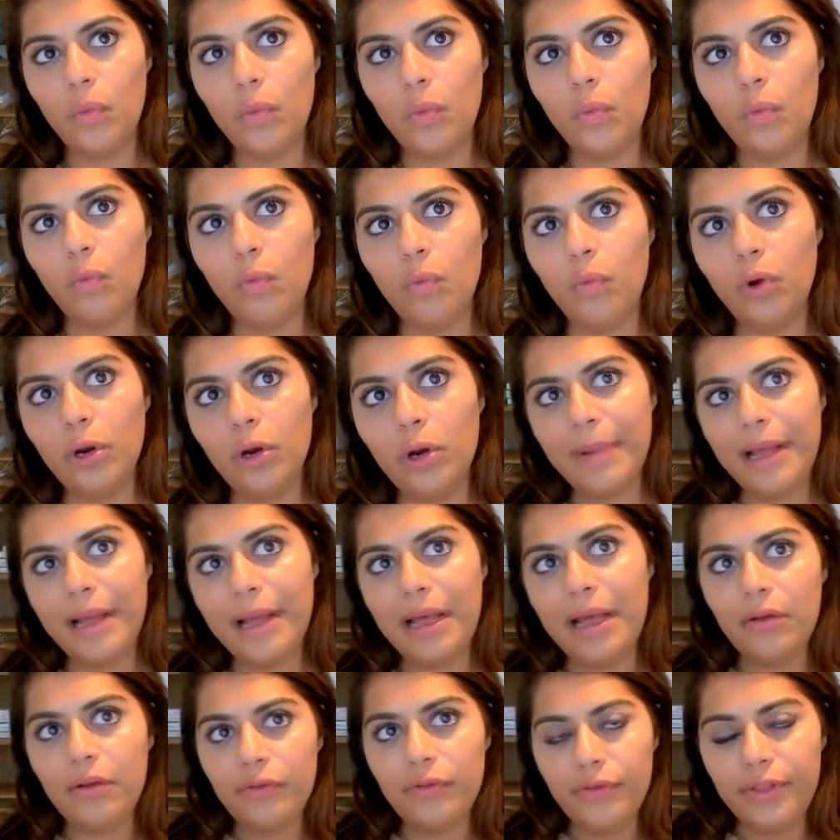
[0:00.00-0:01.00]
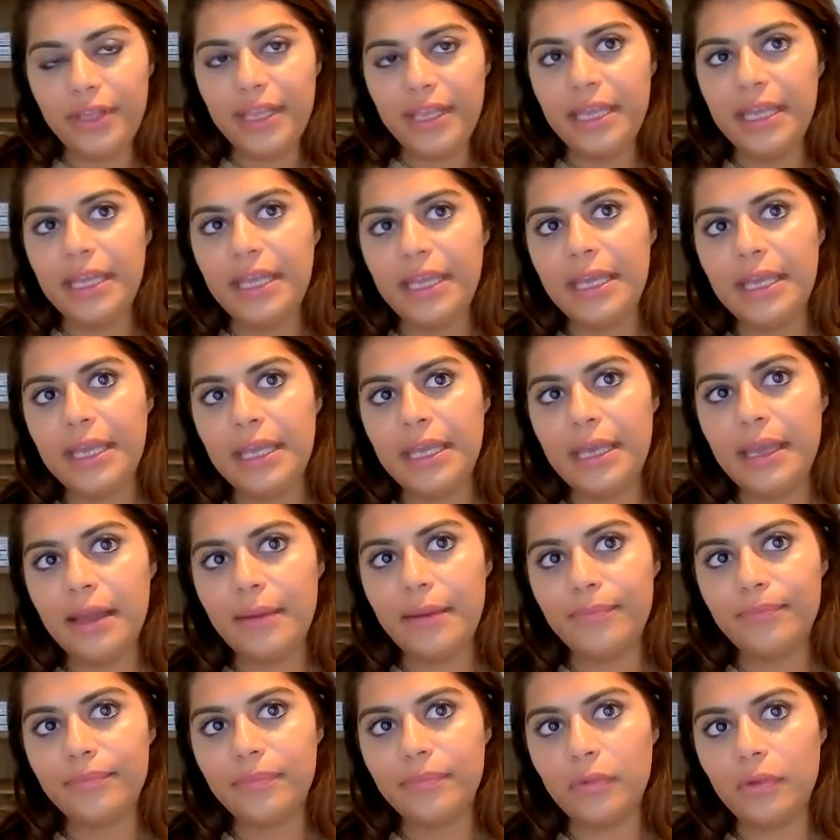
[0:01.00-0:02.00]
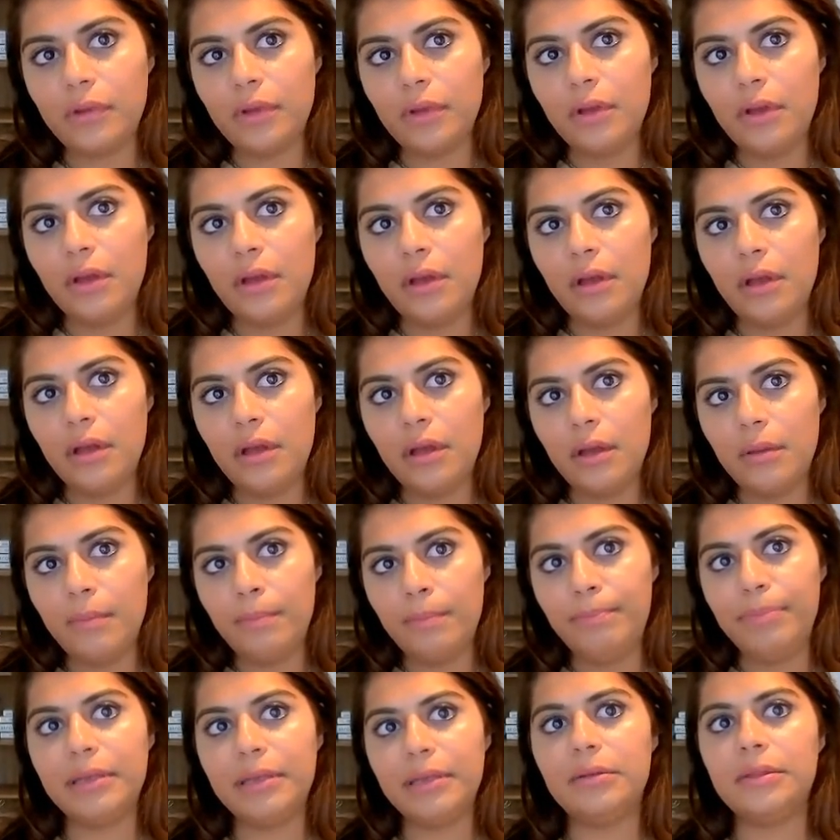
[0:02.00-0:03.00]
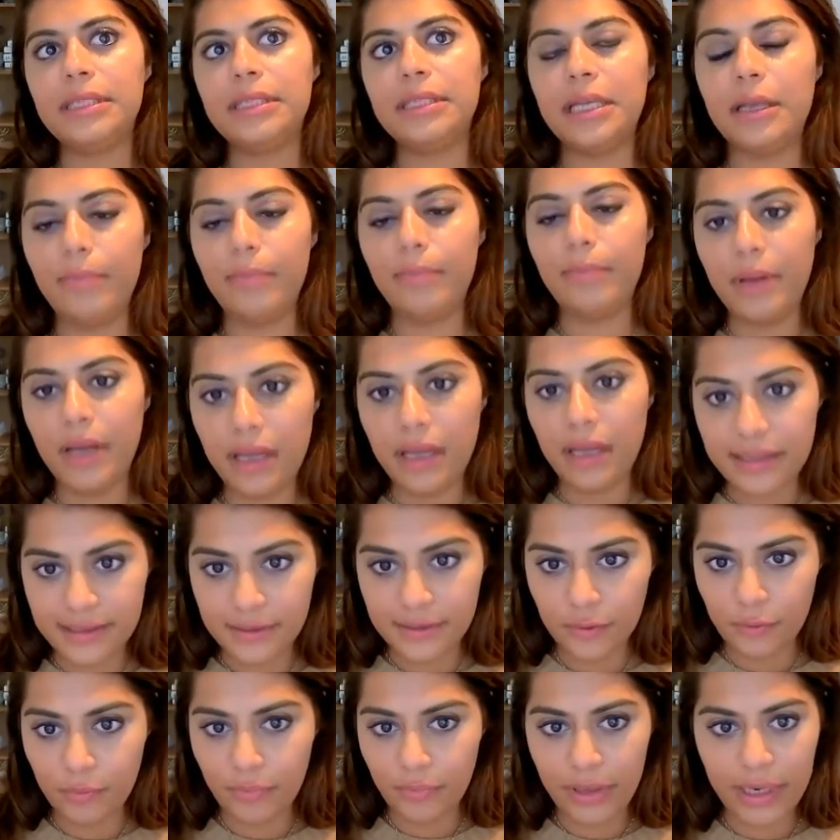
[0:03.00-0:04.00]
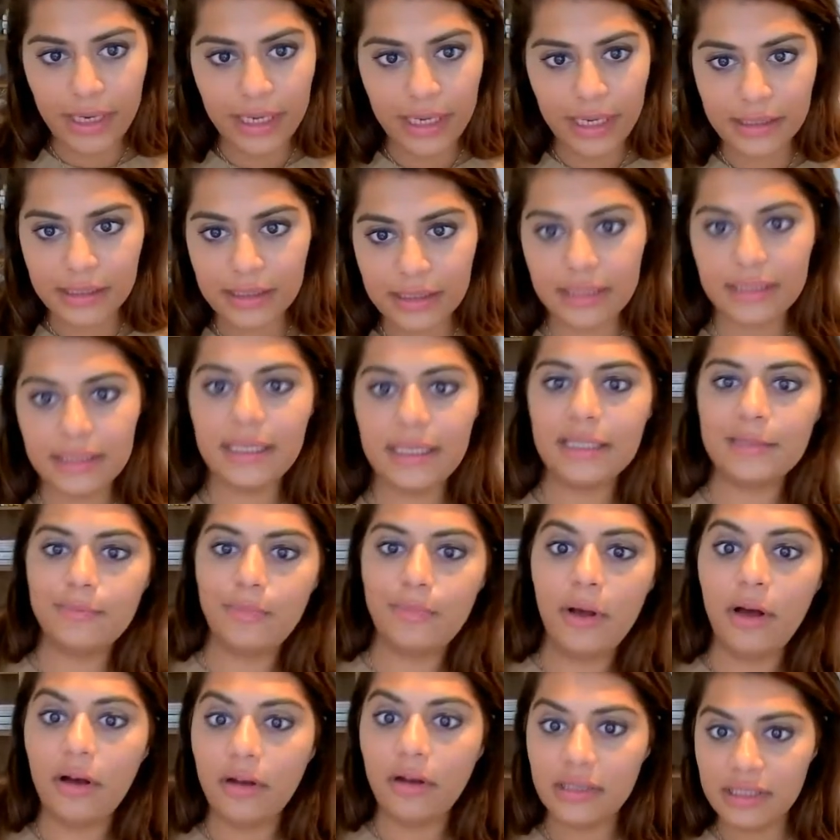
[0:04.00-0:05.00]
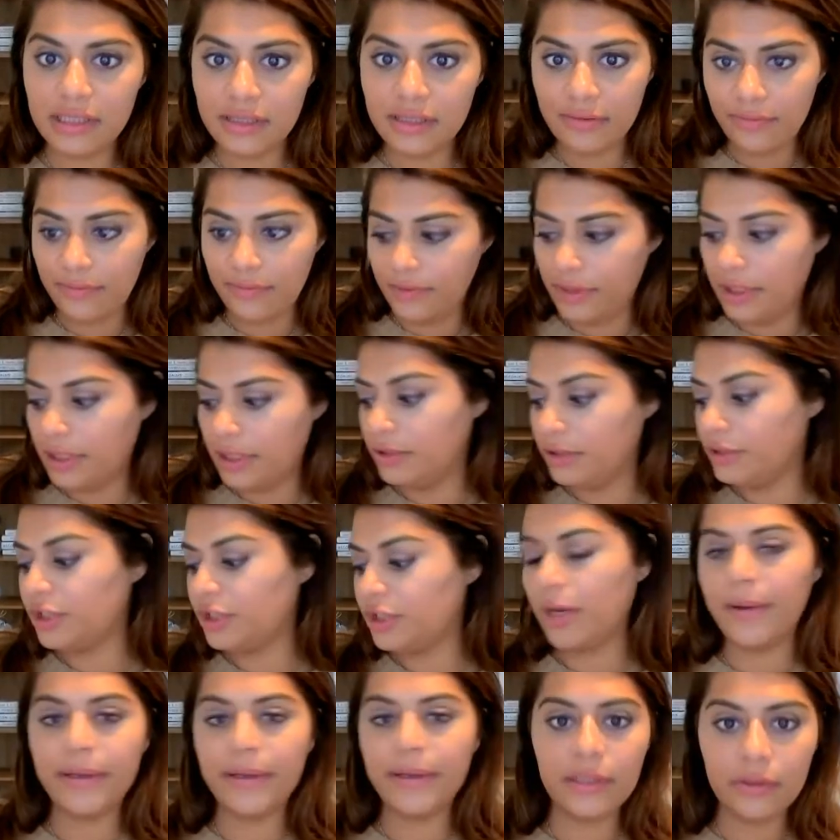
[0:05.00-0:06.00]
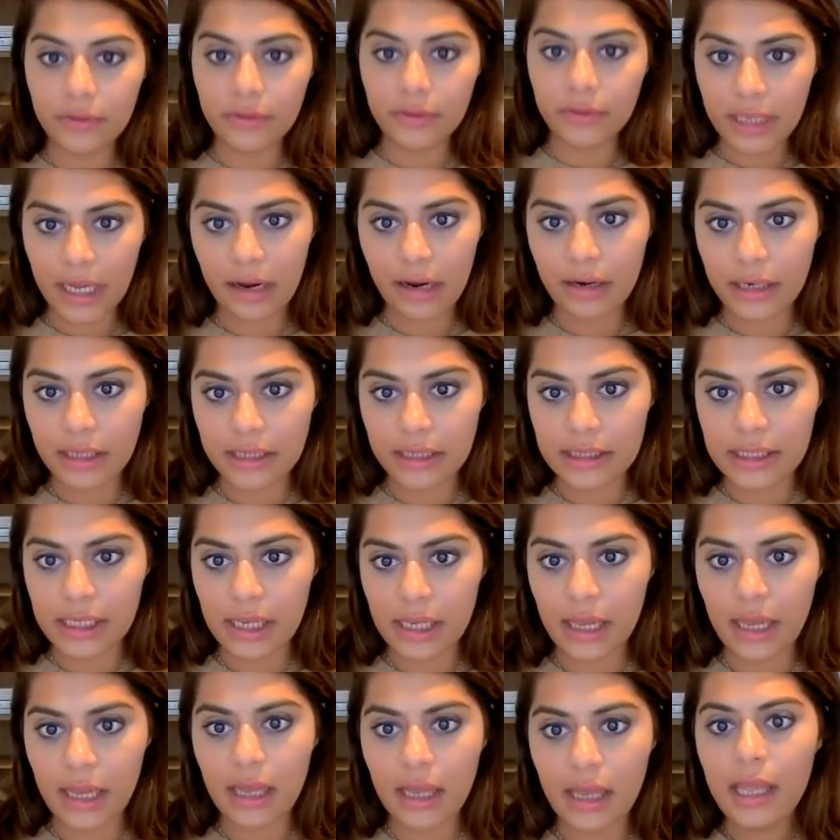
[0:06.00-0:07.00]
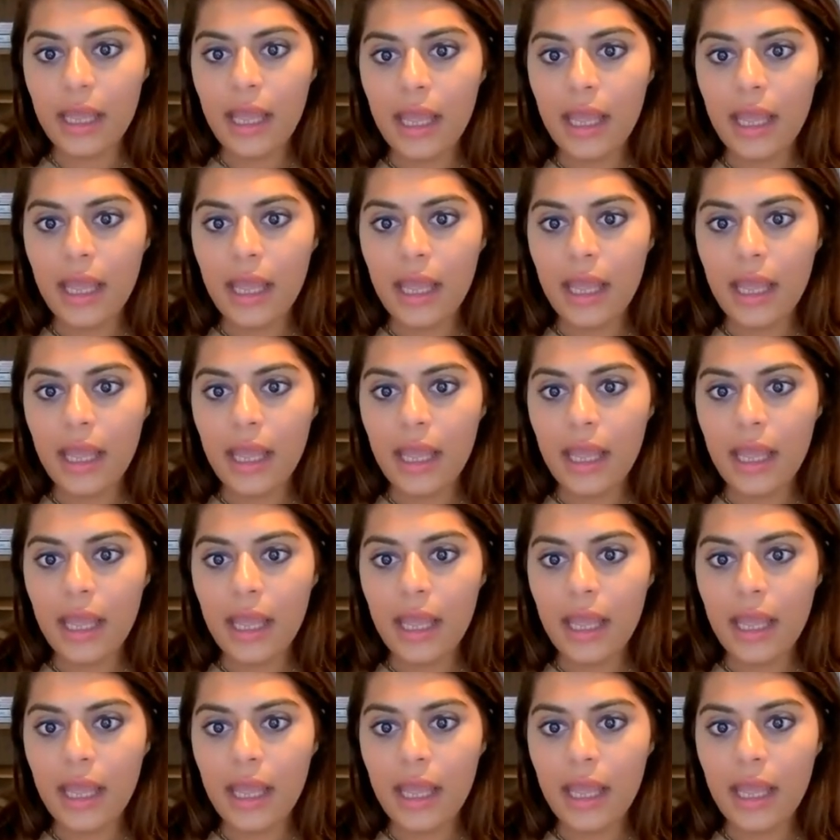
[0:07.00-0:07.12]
What about the building a personal brand, because that's part of showing your character?